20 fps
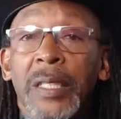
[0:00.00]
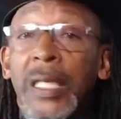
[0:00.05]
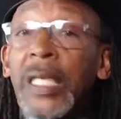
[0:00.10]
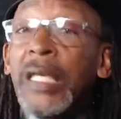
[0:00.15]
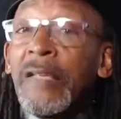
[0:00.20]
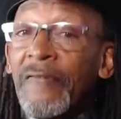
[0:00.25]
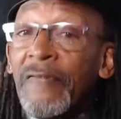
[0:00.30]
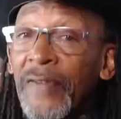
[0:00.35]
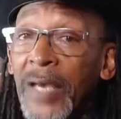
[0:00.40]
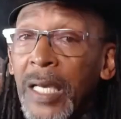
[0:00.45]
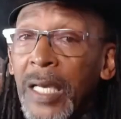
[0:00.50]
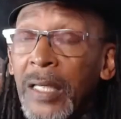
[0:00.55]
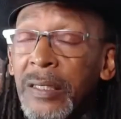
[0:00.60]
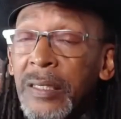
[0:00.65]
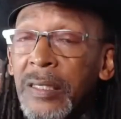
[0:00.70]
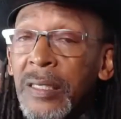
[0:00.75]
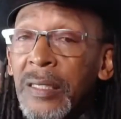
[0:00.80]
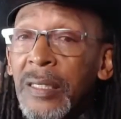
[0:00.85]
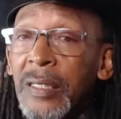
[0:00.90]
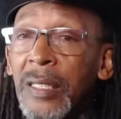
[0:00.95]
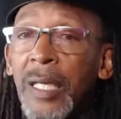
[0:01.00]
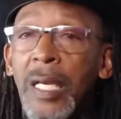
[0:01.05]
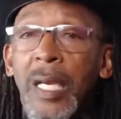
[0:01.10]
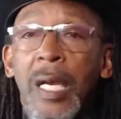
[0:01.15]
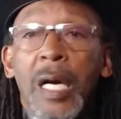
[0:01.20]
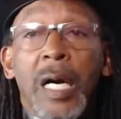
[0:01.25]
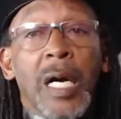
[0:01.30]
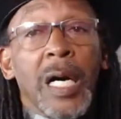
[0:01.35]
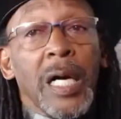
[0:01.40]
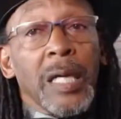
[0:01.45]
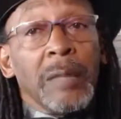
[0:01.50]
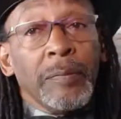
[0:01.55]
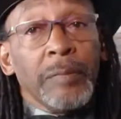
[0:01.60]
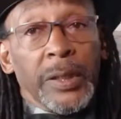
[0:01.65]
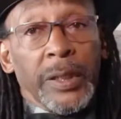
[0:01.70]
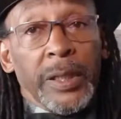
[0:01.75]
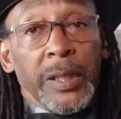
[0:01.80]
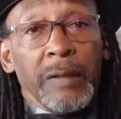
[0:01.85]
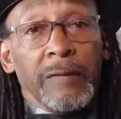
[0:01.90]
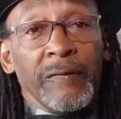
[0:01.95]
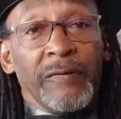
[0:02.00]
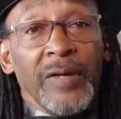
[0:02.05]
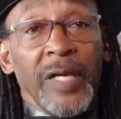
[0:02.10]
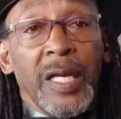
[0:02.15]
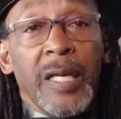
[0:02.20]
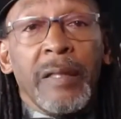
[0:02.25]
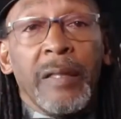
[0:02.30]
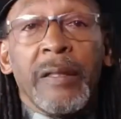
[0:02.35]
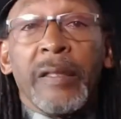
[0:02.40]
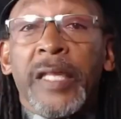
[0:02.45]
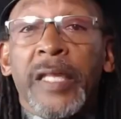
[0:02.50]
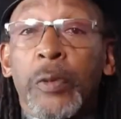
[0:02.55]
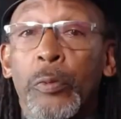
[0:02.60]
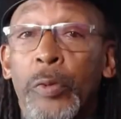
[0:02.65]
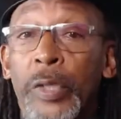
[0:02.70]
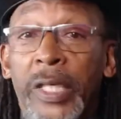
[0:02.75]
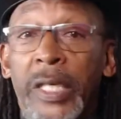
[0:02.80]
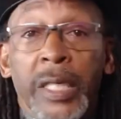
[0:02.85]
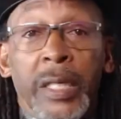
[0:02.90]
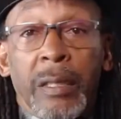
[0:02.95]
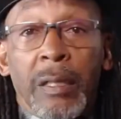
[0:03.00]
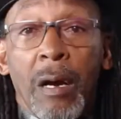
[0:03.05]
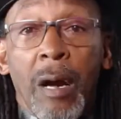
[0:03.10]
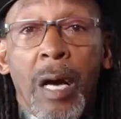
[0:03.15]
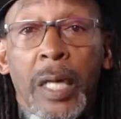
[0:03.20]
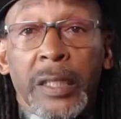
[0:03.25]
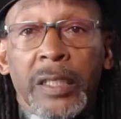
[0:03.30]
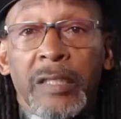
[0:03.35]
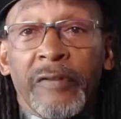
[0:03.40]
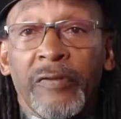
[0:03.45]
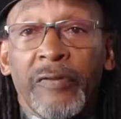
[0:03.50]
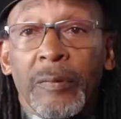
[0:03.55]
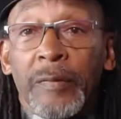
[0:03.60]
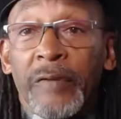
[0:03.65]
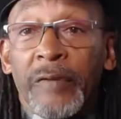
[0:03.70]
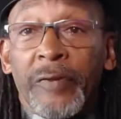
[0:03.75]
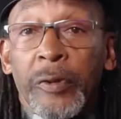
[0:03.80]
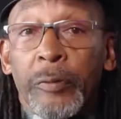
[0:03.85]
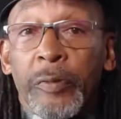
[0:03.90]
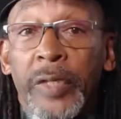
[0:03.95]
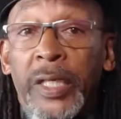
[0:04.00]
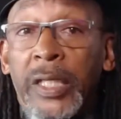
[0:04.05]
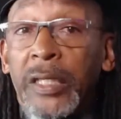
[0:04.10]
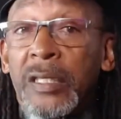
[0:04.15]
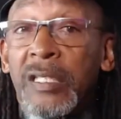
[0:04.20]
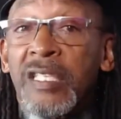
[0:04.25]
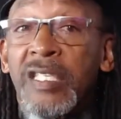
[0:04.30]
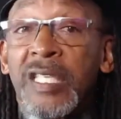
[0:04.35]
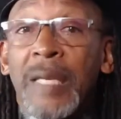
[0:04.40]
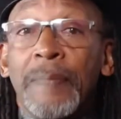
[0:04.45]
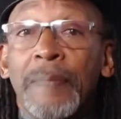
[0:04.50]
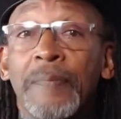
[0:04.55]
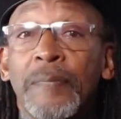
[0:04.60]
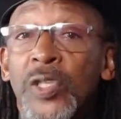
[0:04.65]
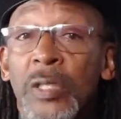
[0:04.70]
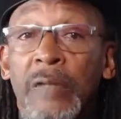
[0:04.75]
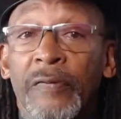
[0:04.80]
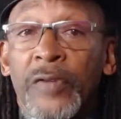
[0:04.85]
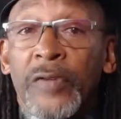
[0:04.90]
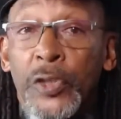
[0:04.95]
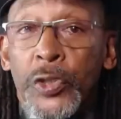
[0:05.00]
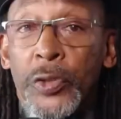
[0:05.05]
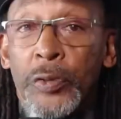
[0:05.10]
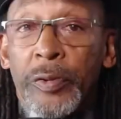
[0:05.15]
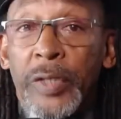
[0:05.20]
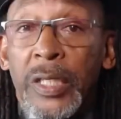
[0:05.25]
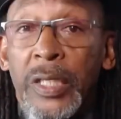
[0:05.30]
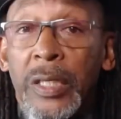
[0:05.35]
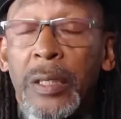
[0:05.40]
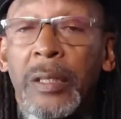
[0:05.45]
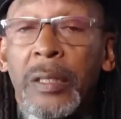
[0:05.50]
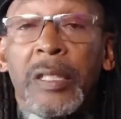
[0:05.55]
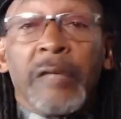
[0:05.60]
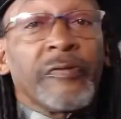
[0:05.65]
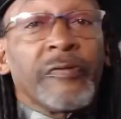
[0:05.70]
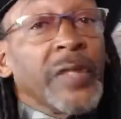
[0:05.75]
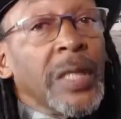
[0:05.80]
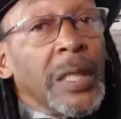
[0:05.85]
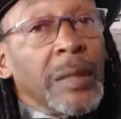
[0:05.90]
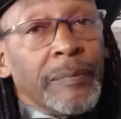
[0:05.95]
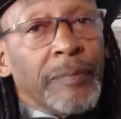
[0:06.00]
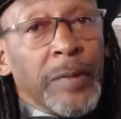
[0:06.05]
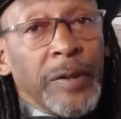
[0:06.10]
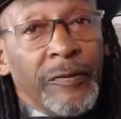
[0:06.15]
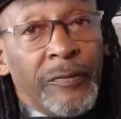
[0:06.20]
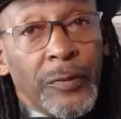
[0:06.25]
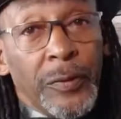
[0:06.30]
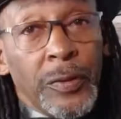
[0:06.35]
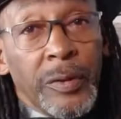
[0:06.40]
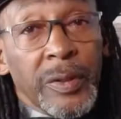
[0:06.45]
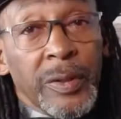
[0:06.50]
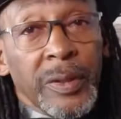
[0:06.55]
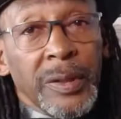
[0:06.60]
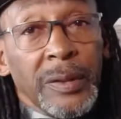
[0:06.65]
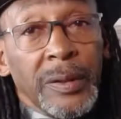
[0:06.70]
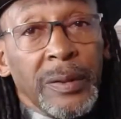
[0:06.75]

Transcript: In fact, I believe they were in on it from the very conception of the journey, if not before.